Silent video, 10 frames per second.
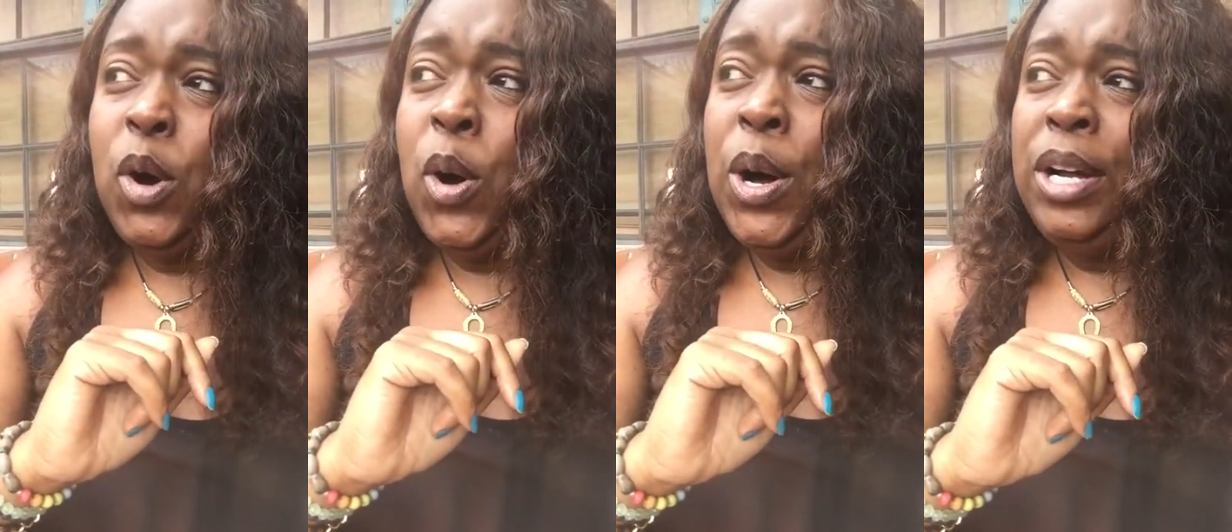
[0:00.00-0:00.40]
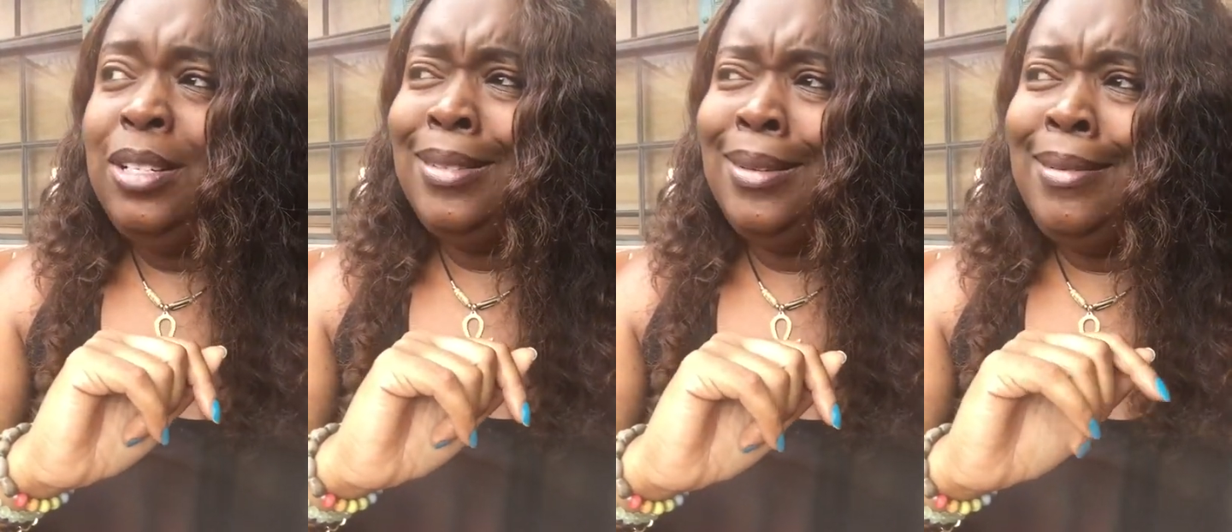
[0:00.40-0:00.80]
or
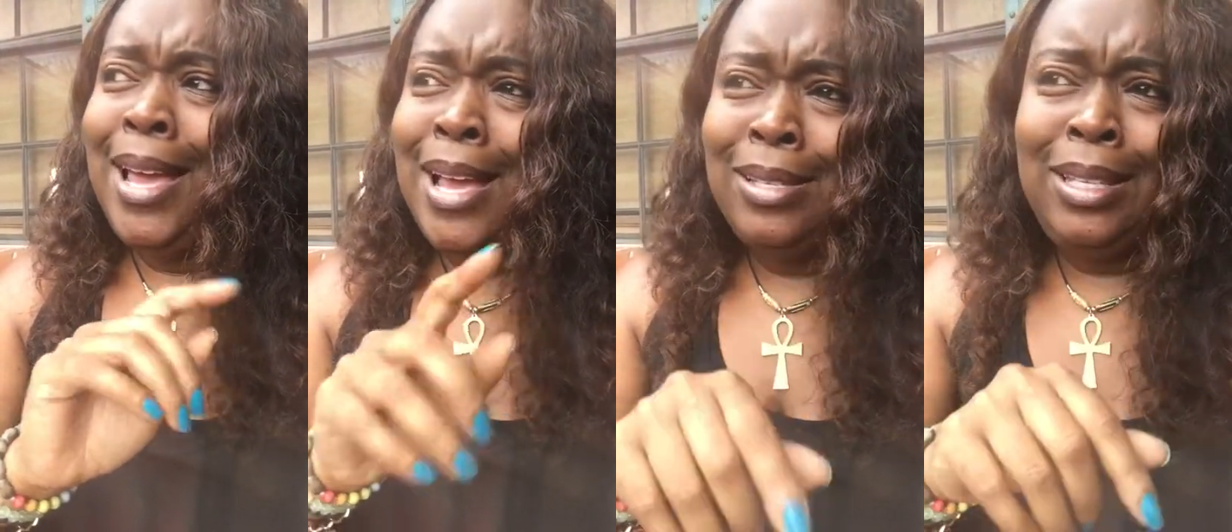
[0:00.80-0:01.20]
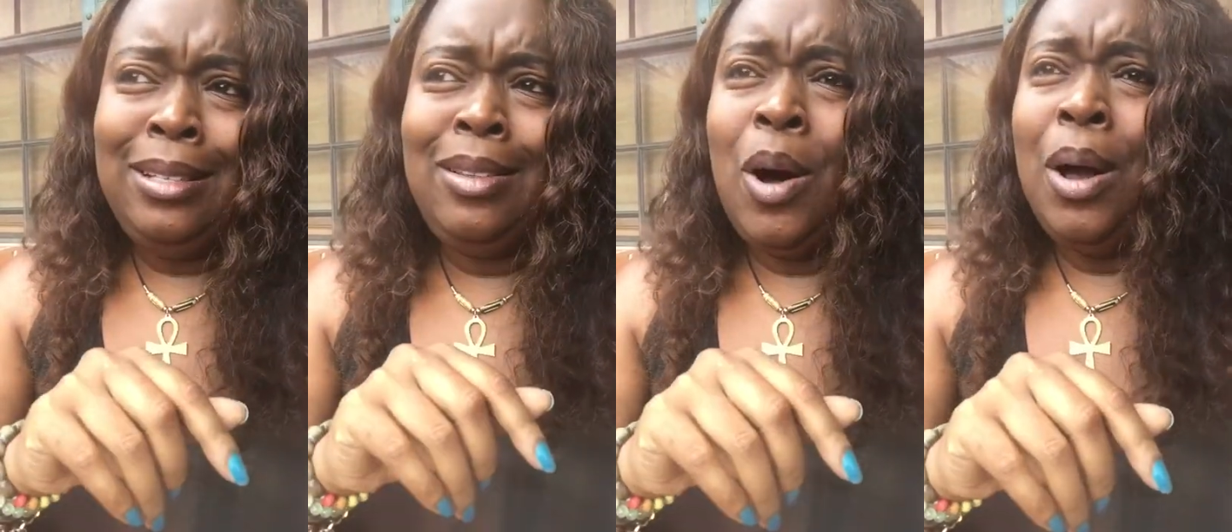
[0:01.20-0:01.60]
just a nasty
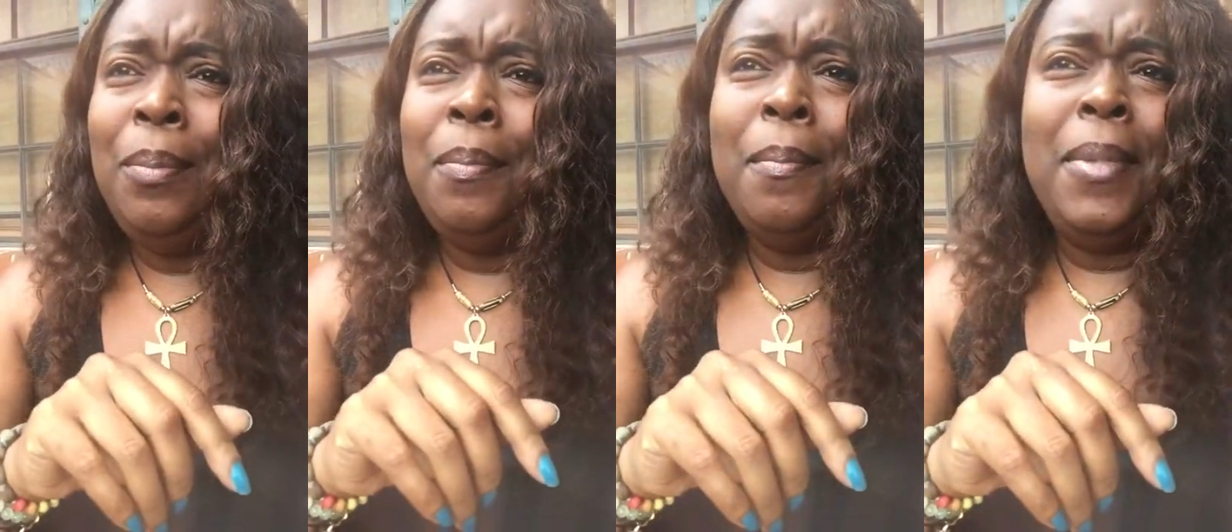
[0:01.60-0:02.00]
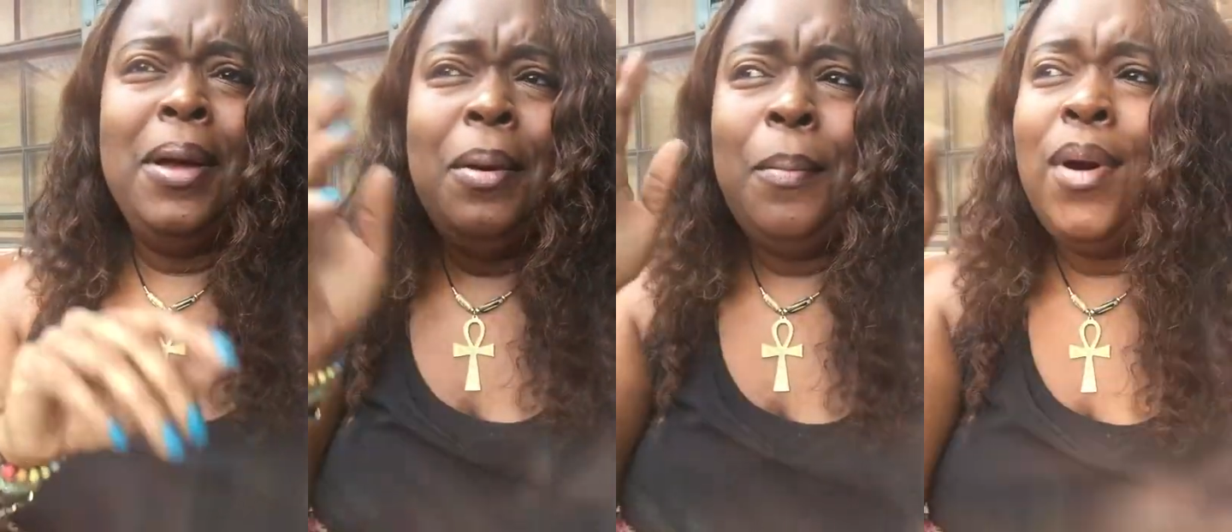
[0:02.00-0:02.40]
thought
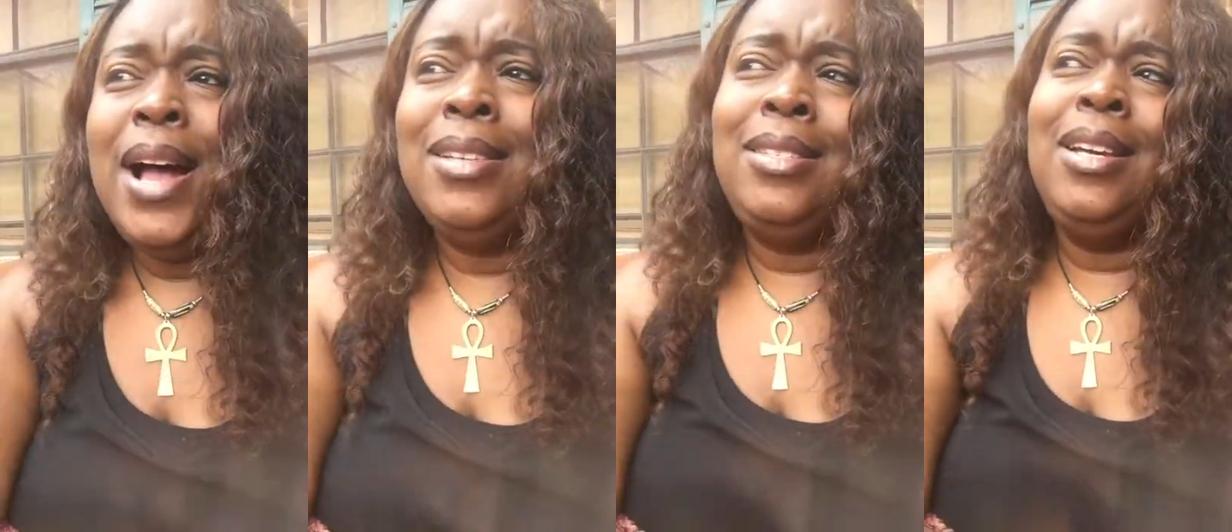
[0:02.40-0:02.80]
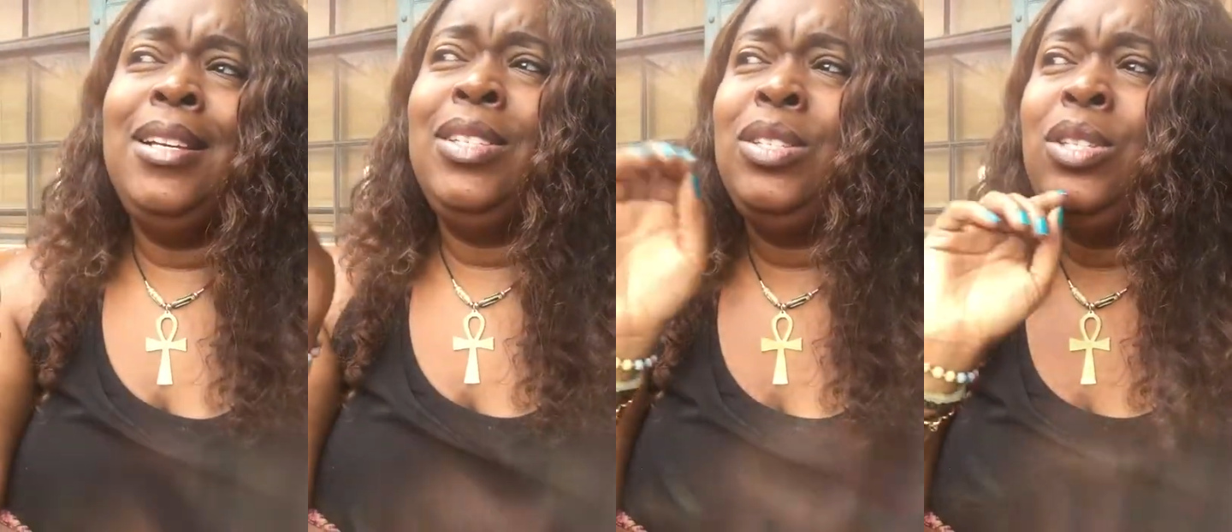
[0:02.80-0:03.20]

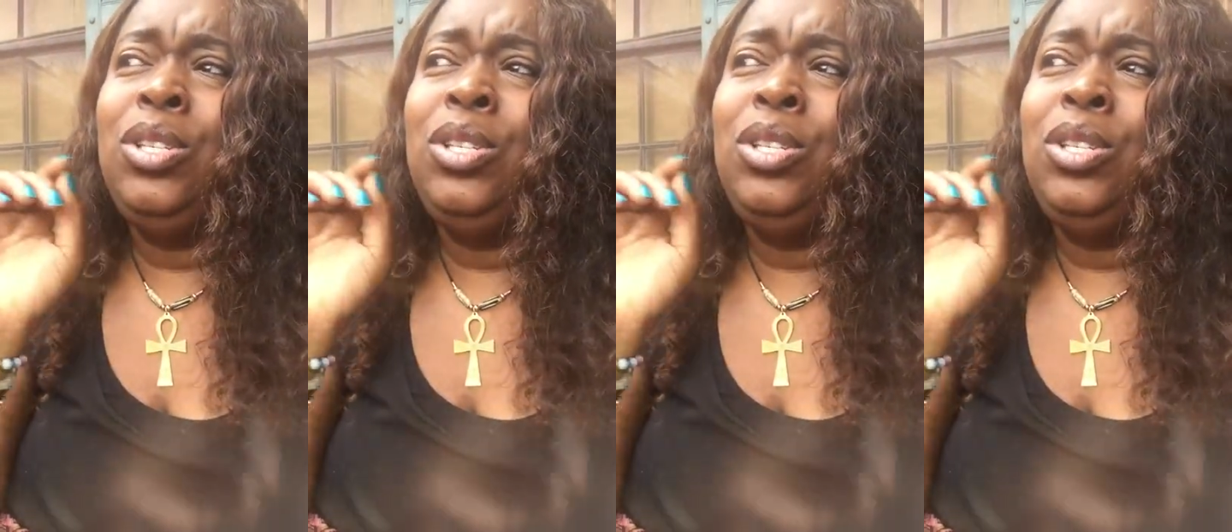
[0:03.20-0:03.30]
process